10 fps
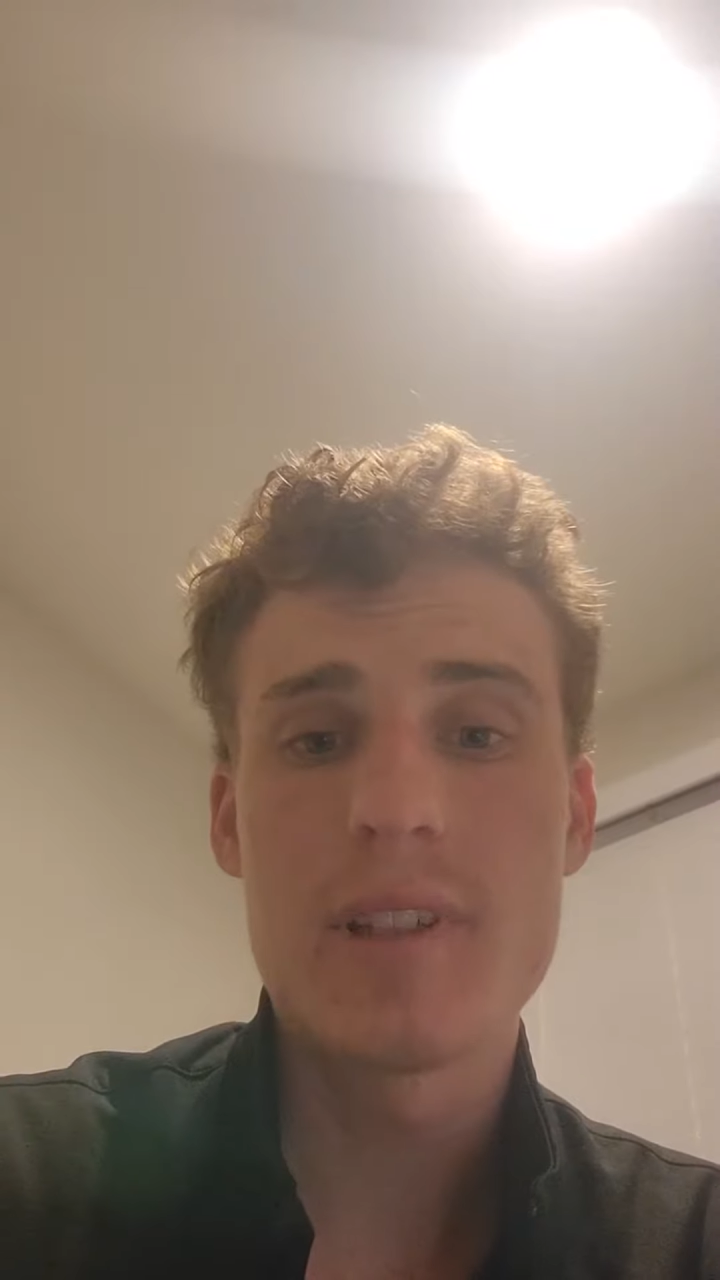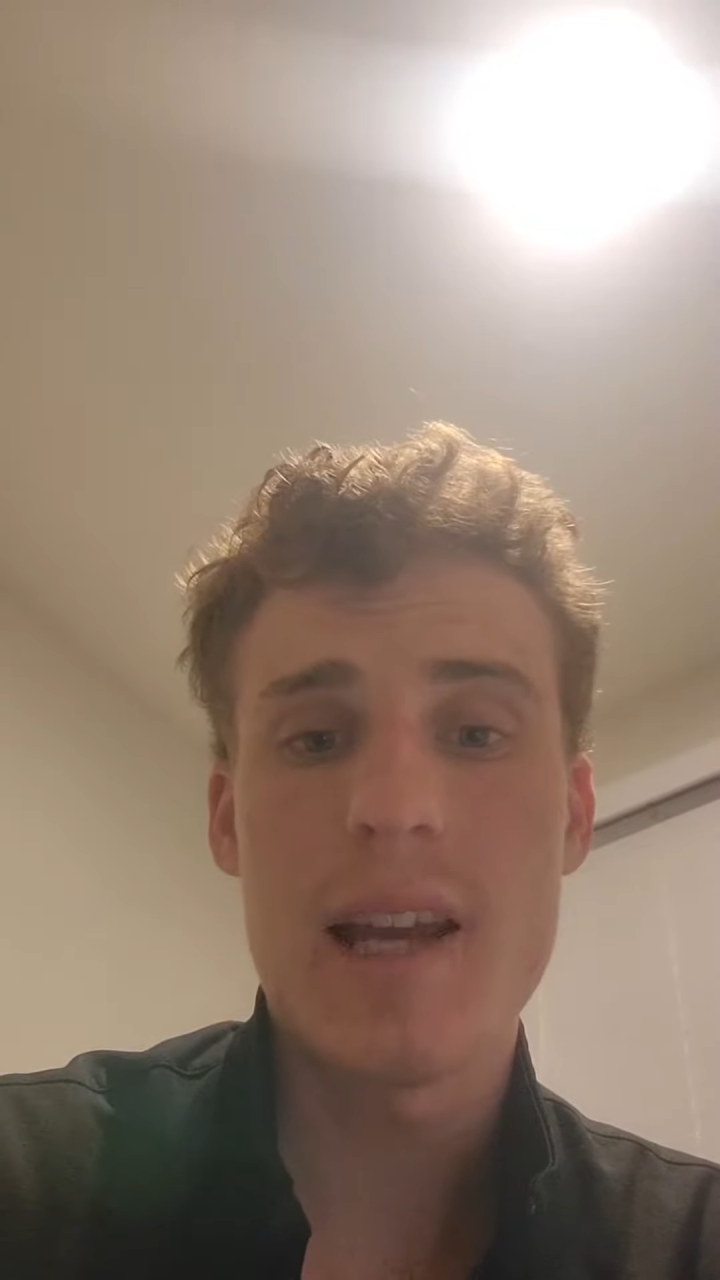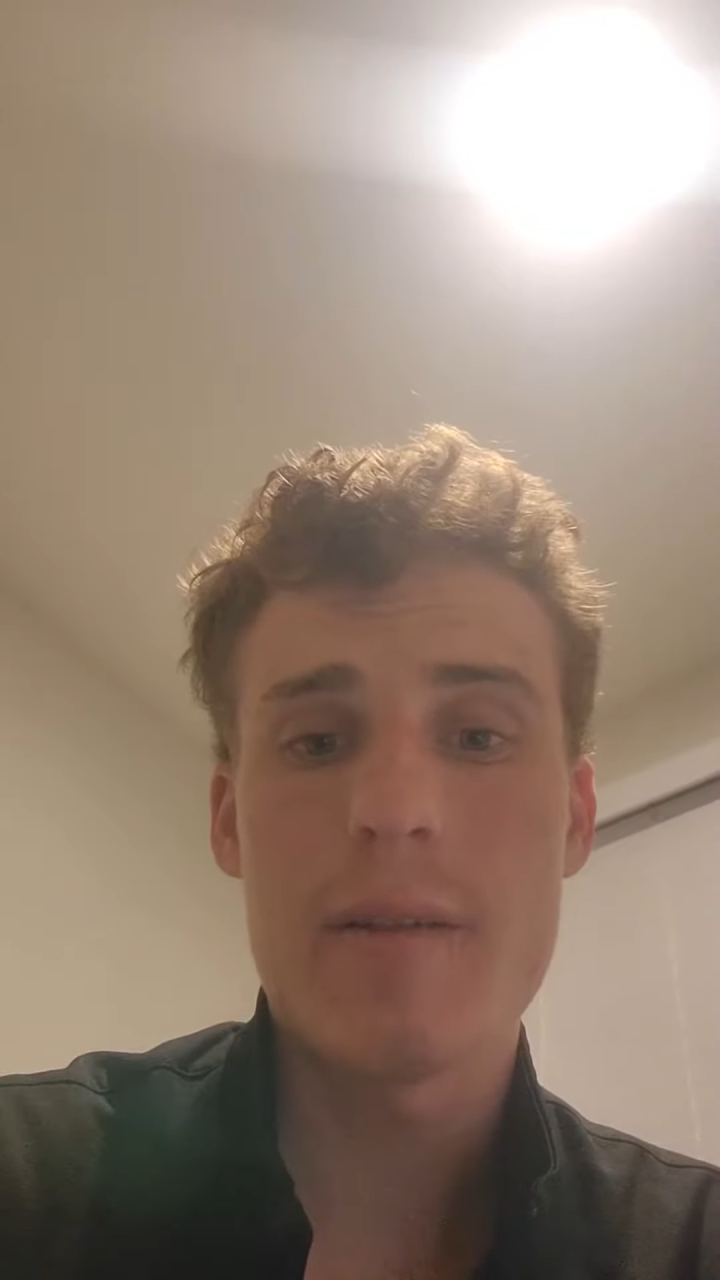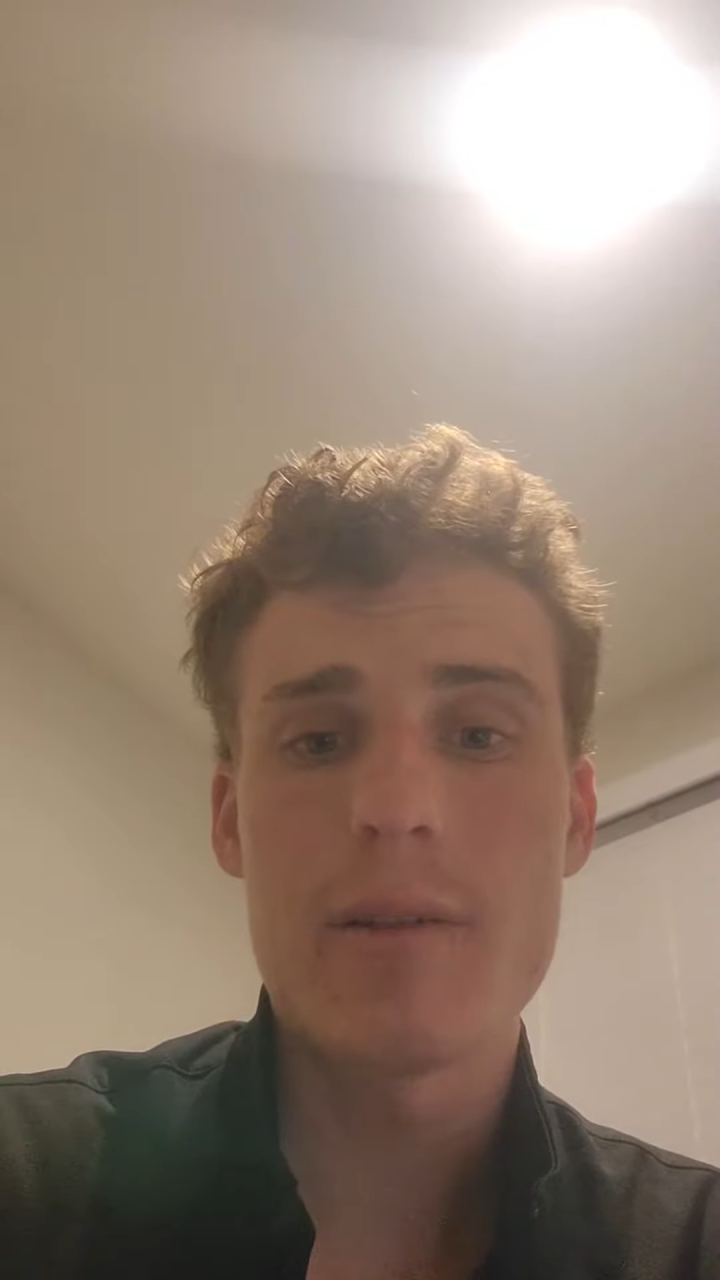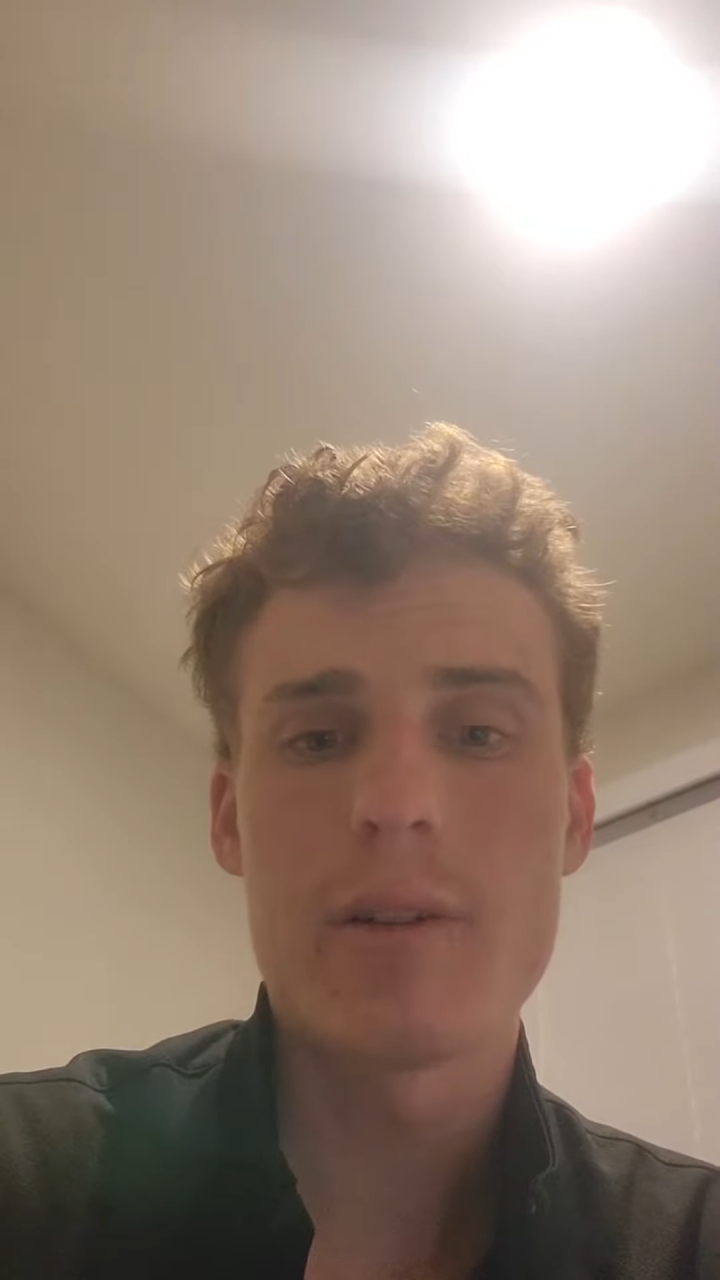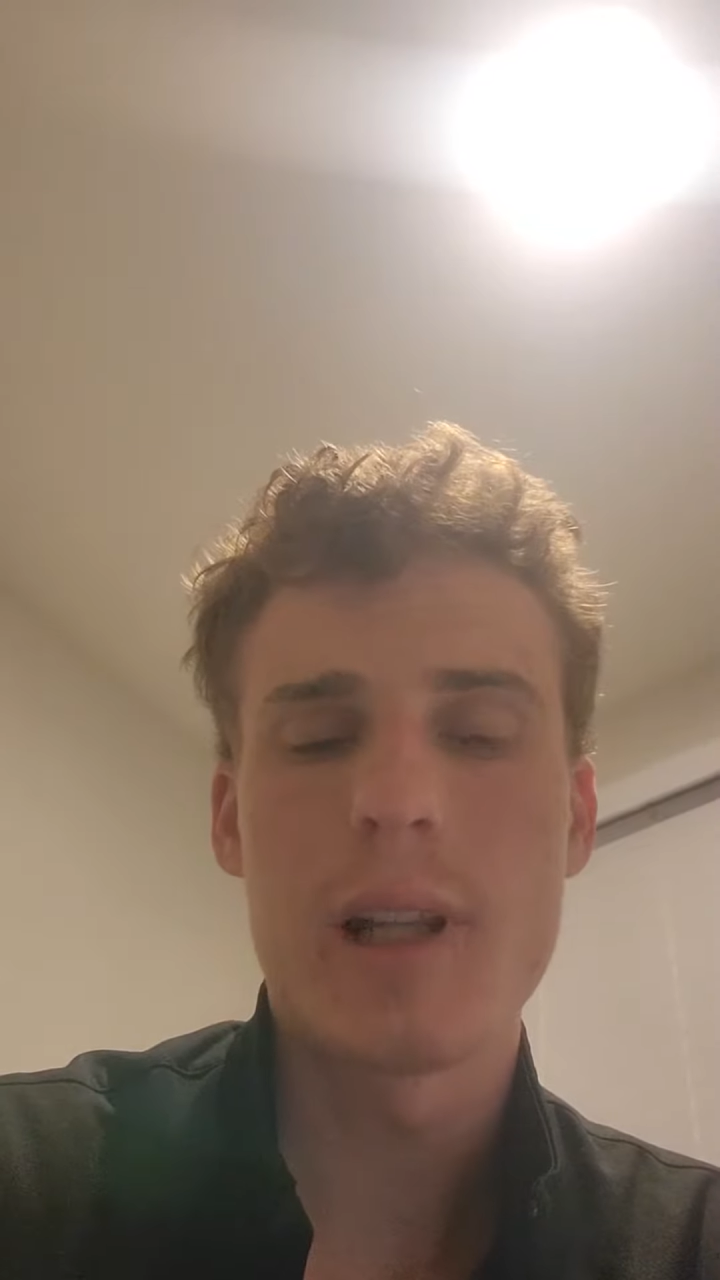after the